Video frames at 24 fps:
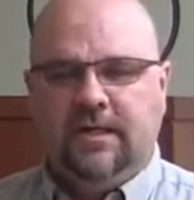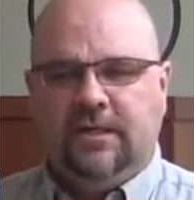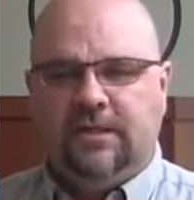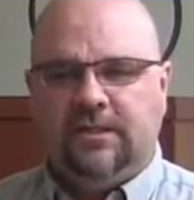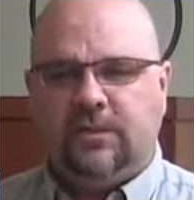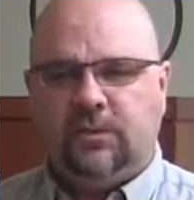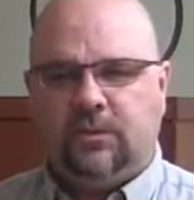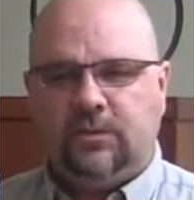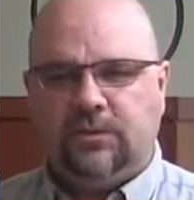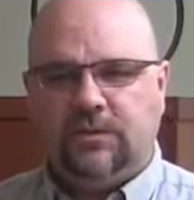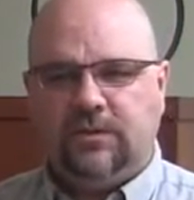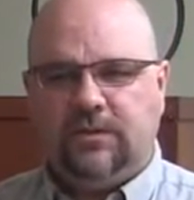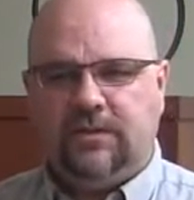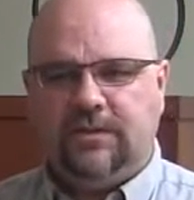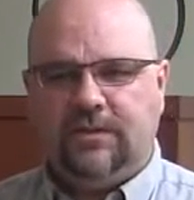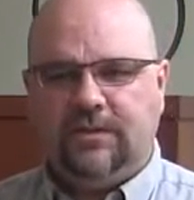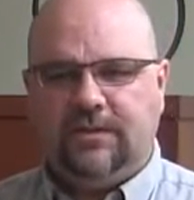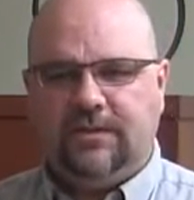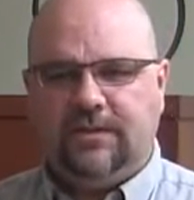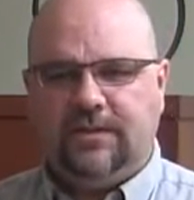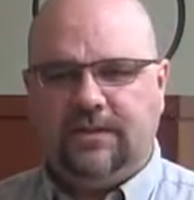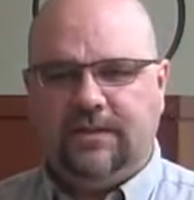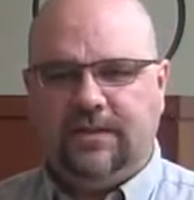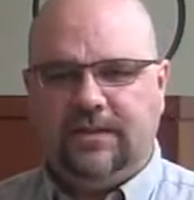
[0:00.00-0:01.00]
So
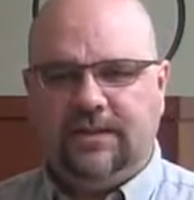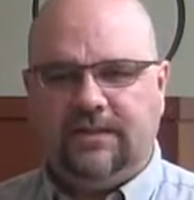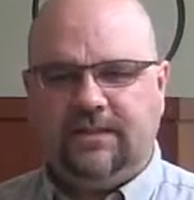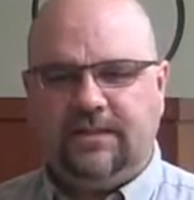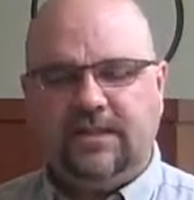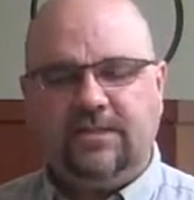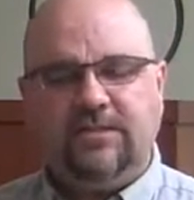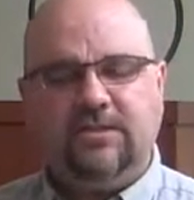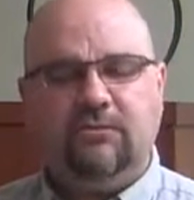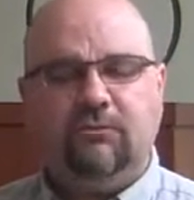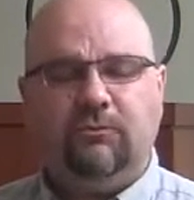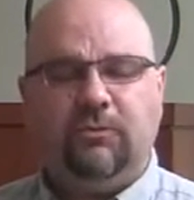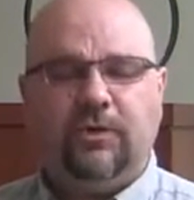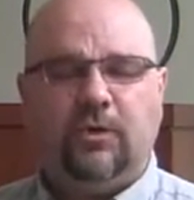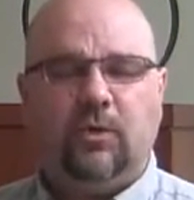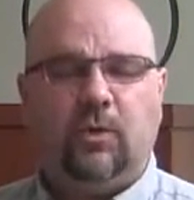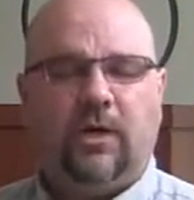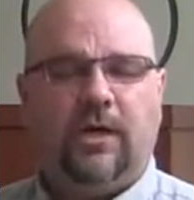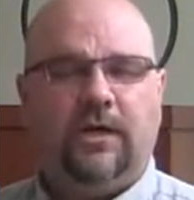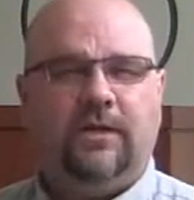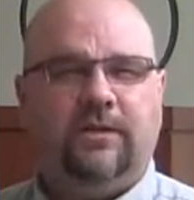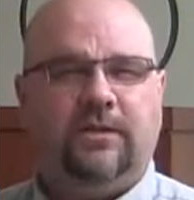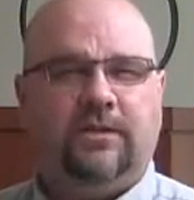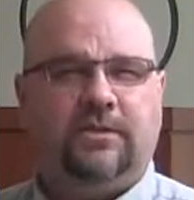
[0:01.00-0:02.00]
it doesn't
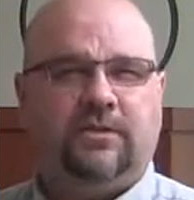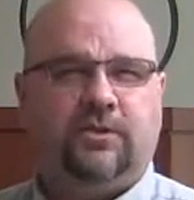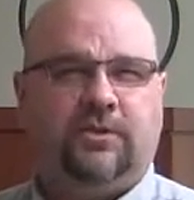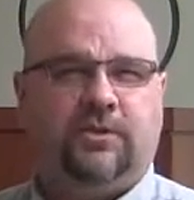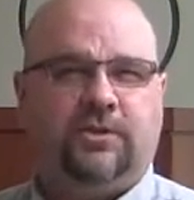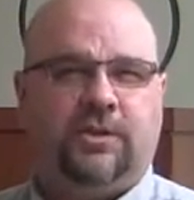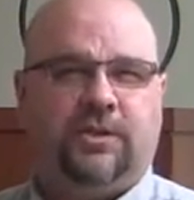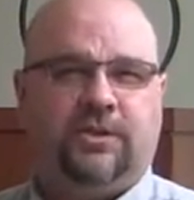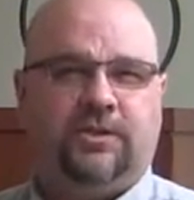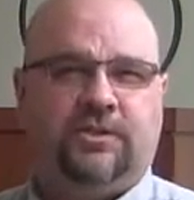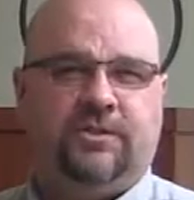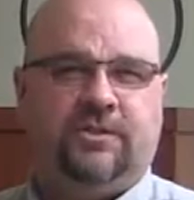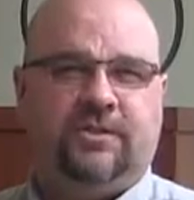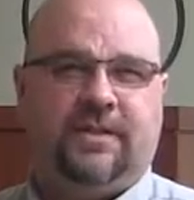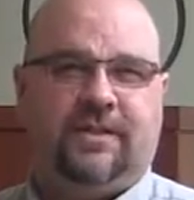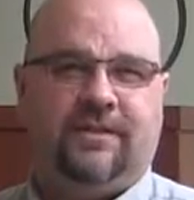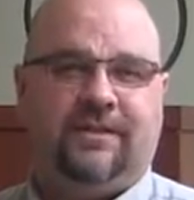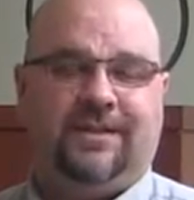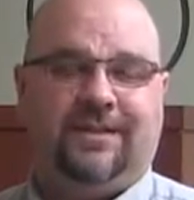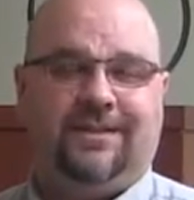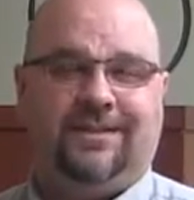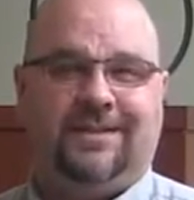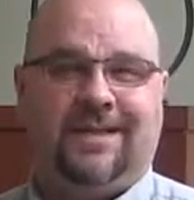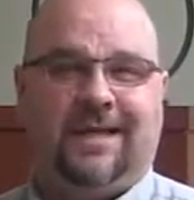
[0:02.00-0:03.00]
require the association send
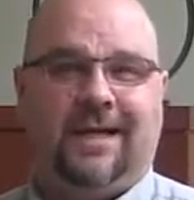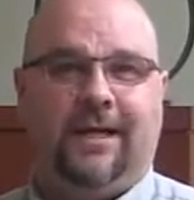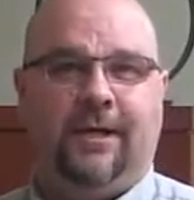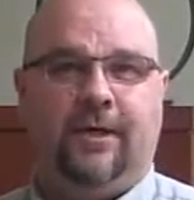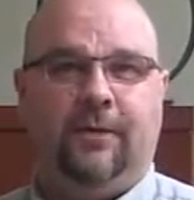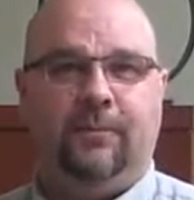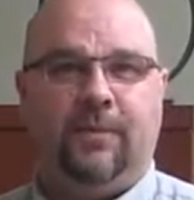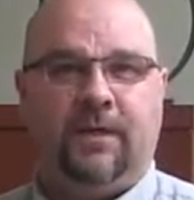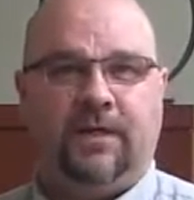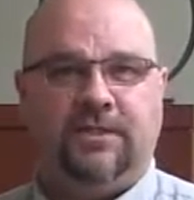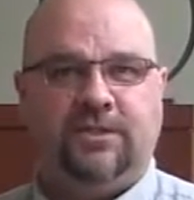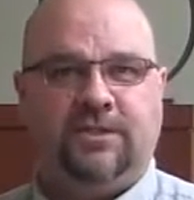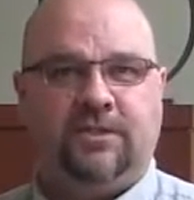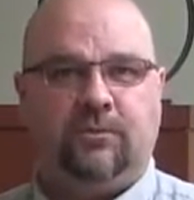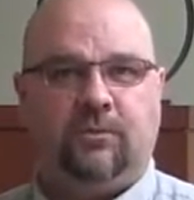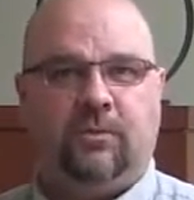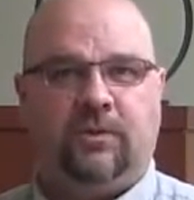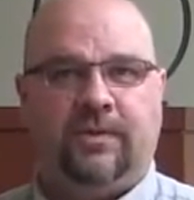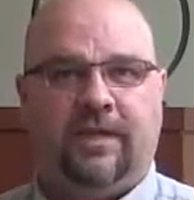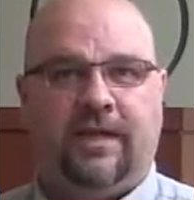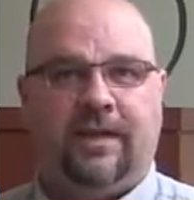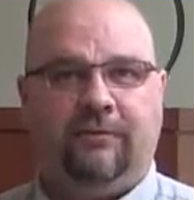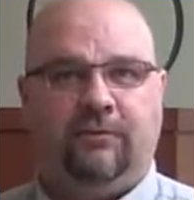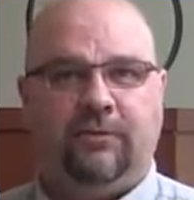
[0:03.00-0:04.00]
the entire budget
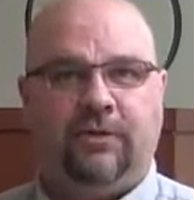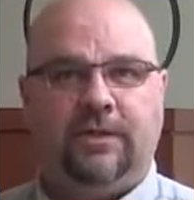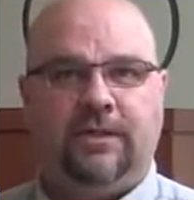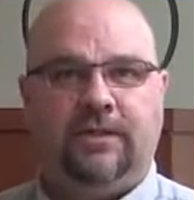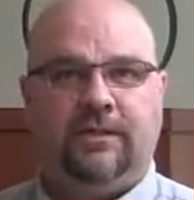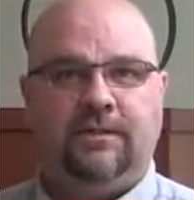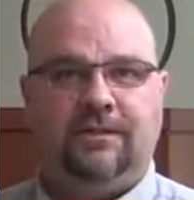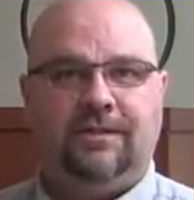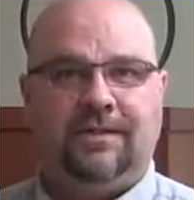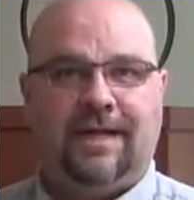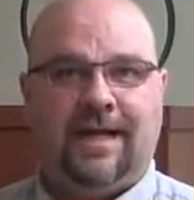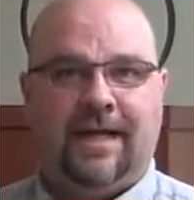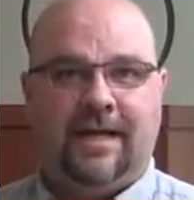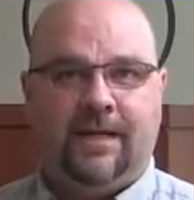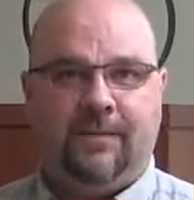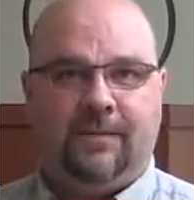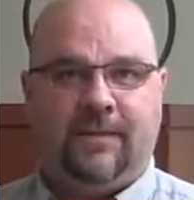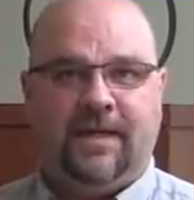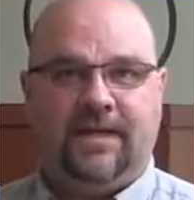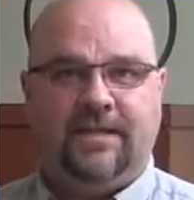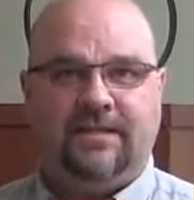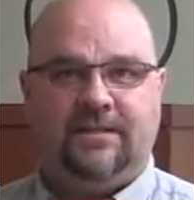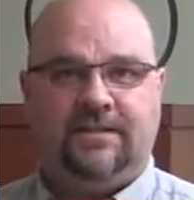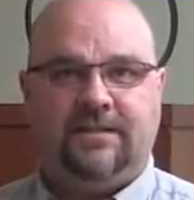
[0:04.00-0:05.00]
with every
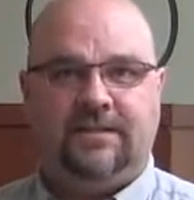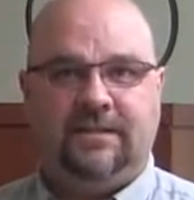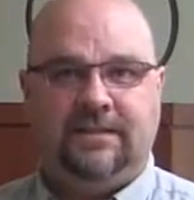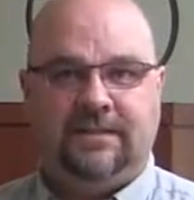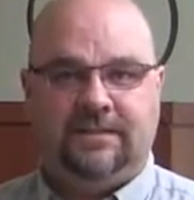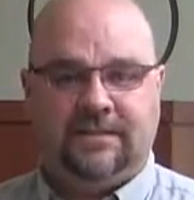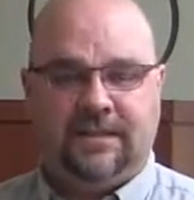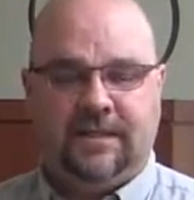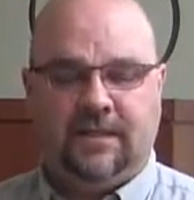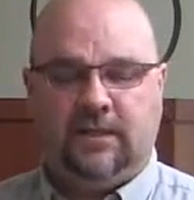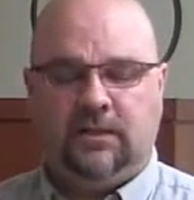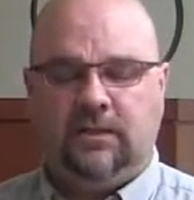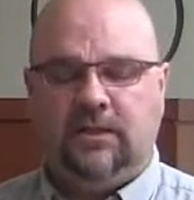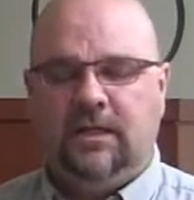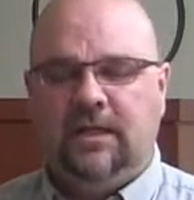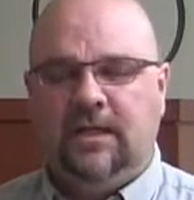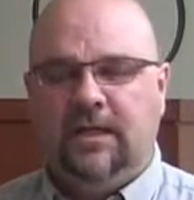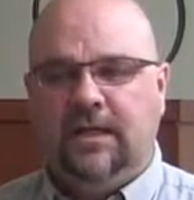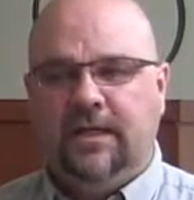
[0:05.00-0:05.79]
itemized detail.